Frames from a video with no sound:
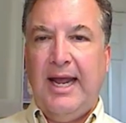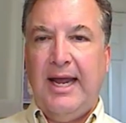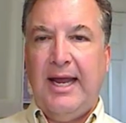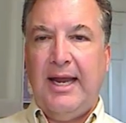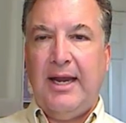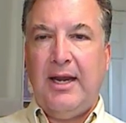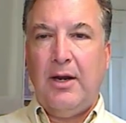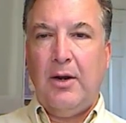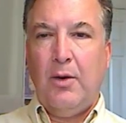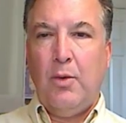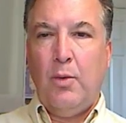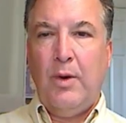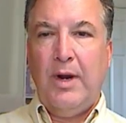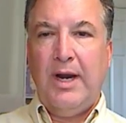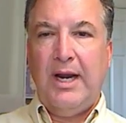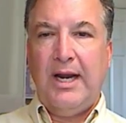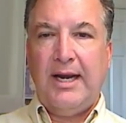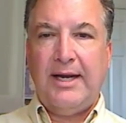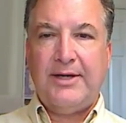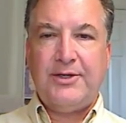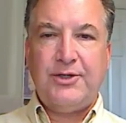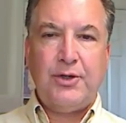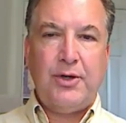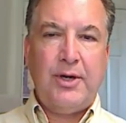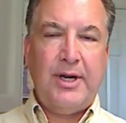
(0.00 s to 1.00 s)
And
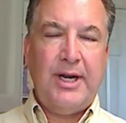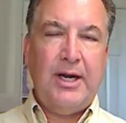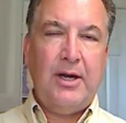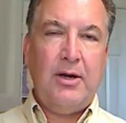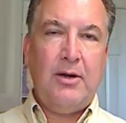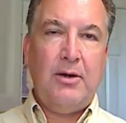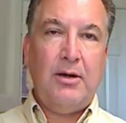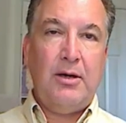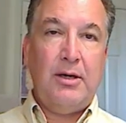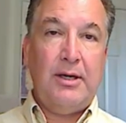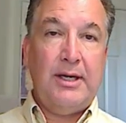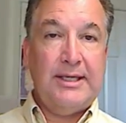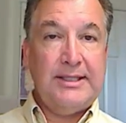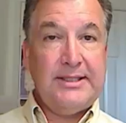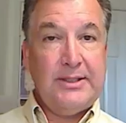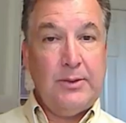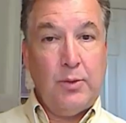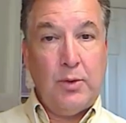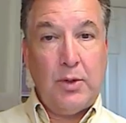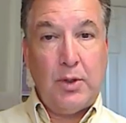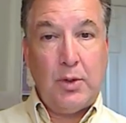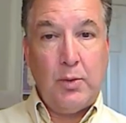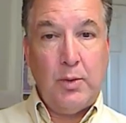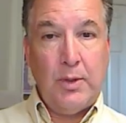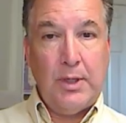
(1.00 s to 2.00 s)
wet electrical gear
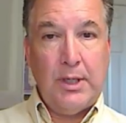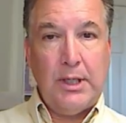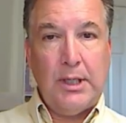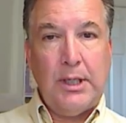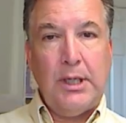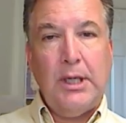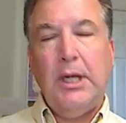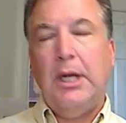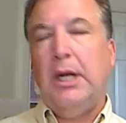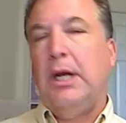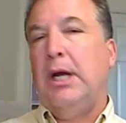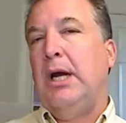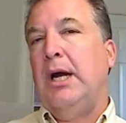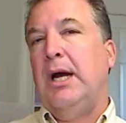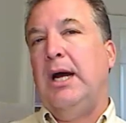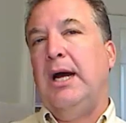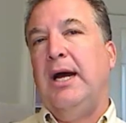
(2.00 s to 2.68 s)
doesn't work well.